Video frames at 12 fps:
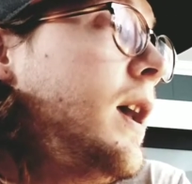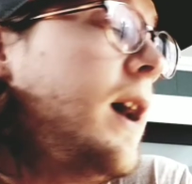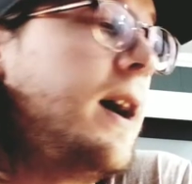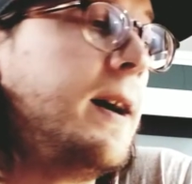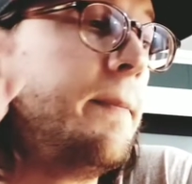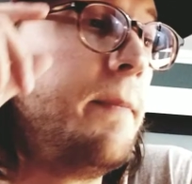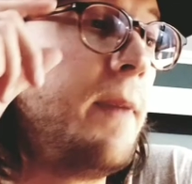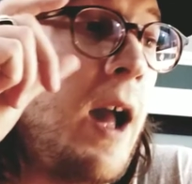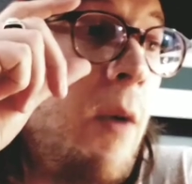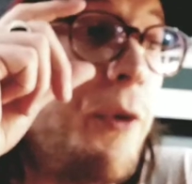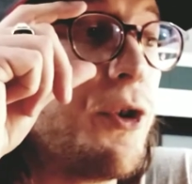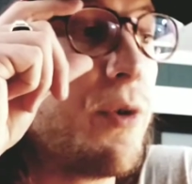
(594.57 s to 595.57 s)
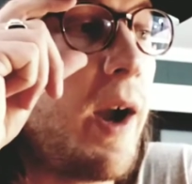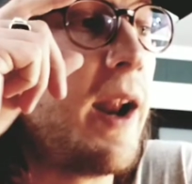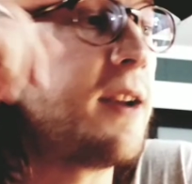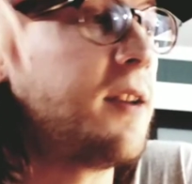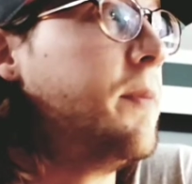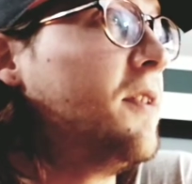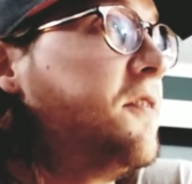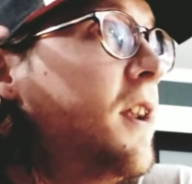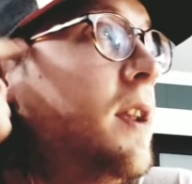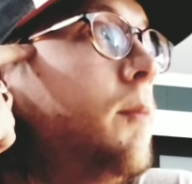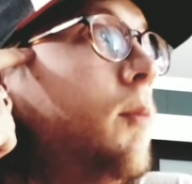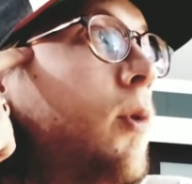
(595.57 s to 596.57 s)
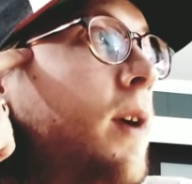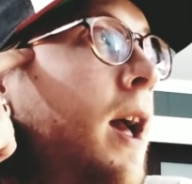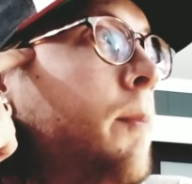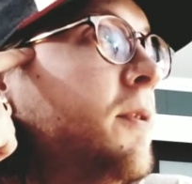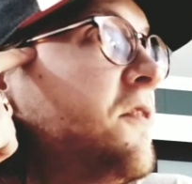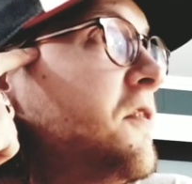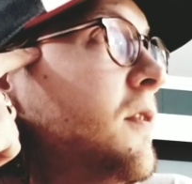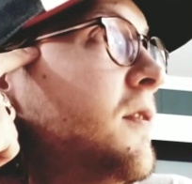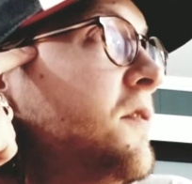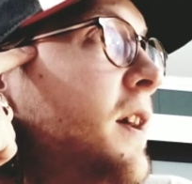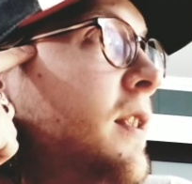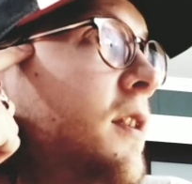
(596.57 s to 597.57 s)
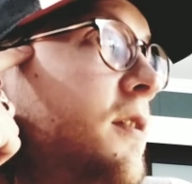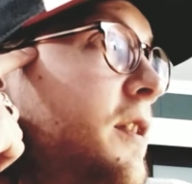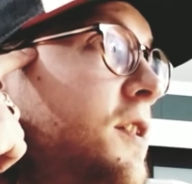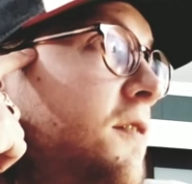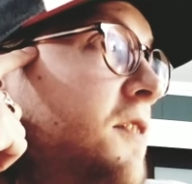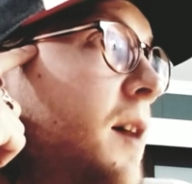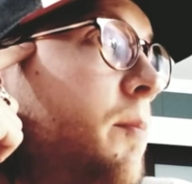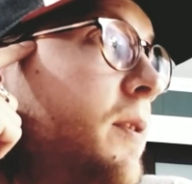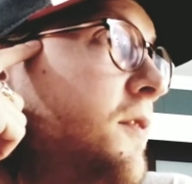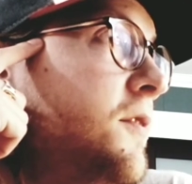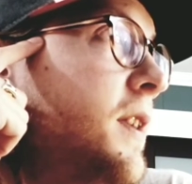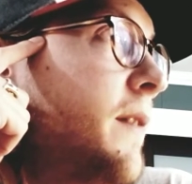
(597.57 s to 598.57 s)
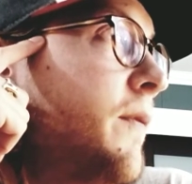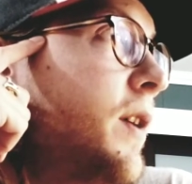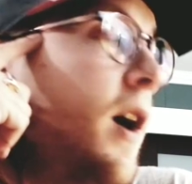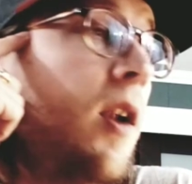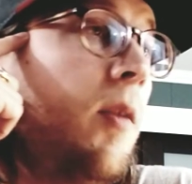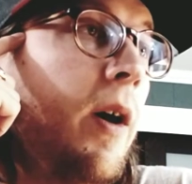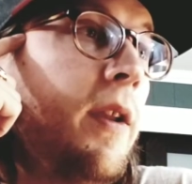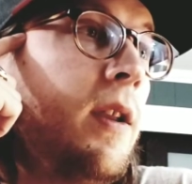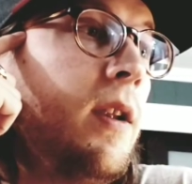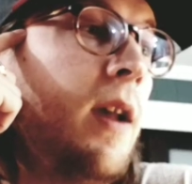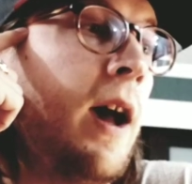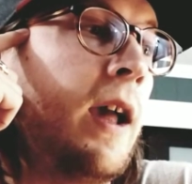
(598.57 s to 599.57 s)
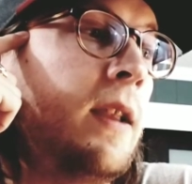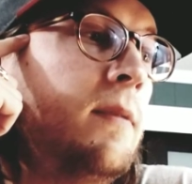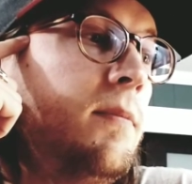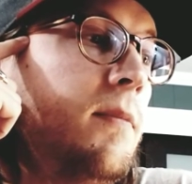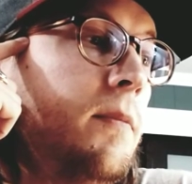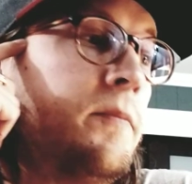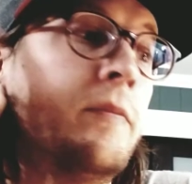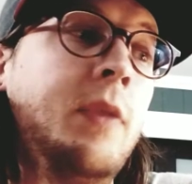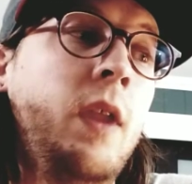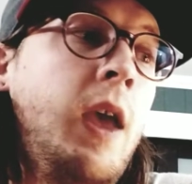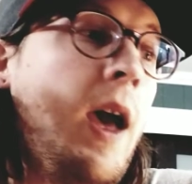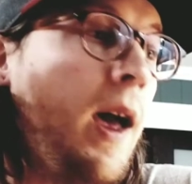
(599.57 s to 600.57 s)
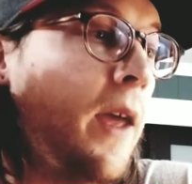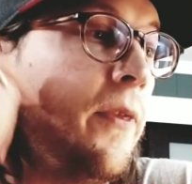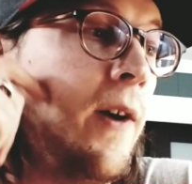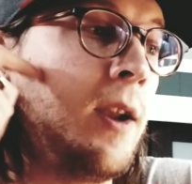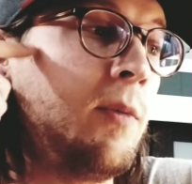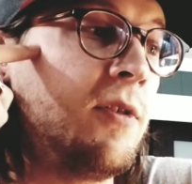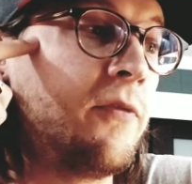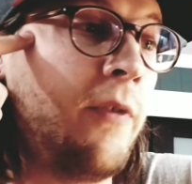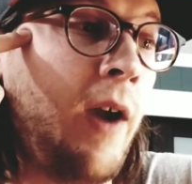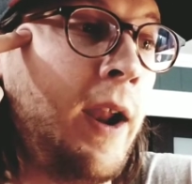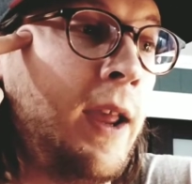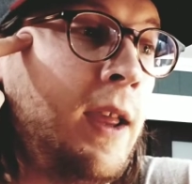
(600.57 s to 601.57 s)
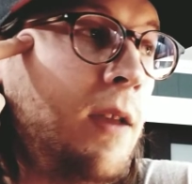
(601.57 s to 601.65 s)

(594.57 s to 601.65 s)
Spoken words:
I will try not to miss any more episodes. I literally just got busy and I forgot about it. I thought it was Friday.